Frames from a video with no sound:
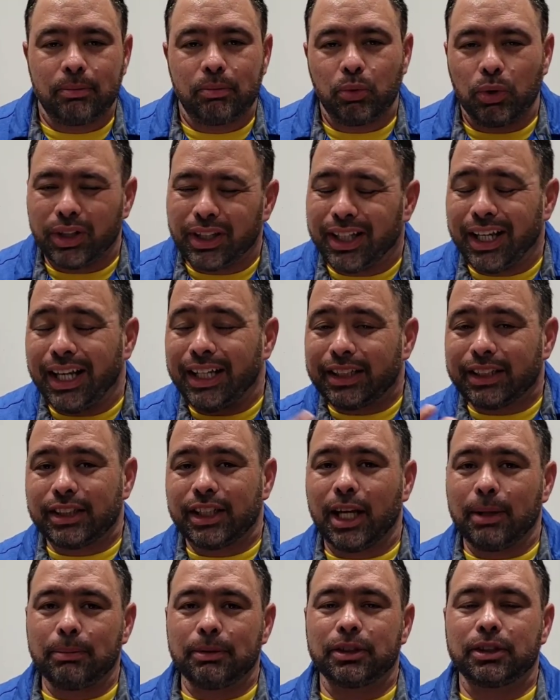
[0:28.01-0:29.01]
Well, the next
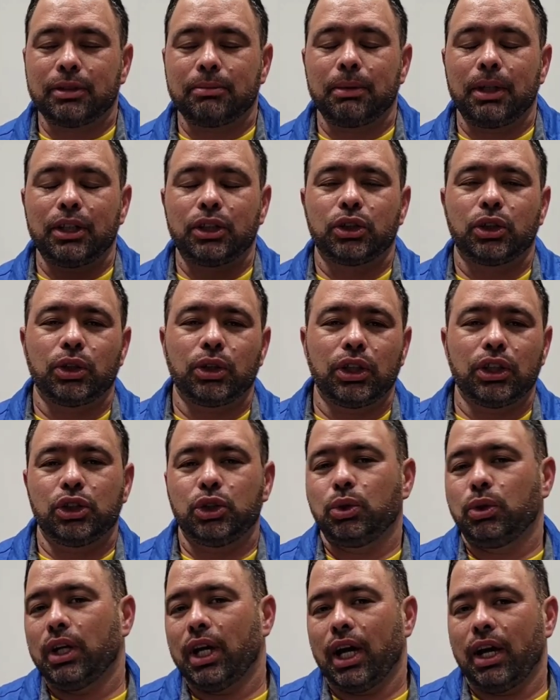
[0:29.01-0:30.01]
step is to make sure that you
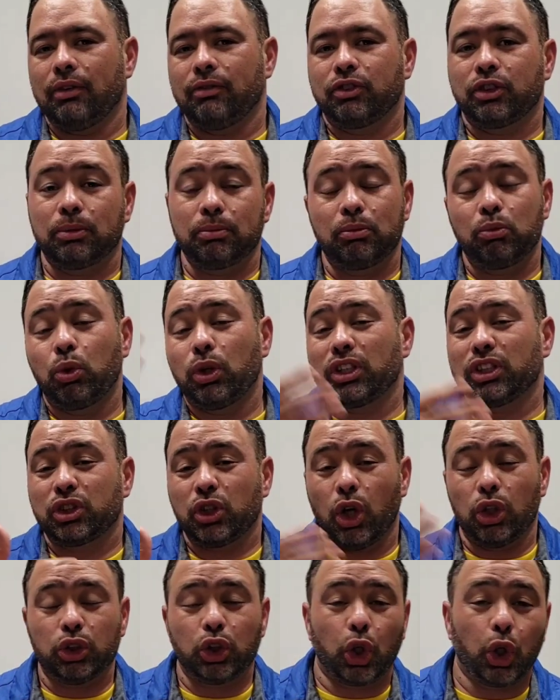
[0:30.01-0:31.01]
have some what is
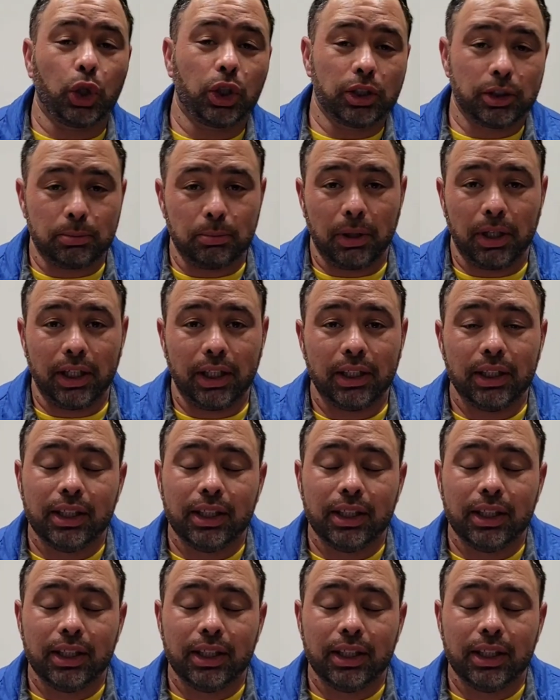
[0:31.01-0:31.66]
called earnest money.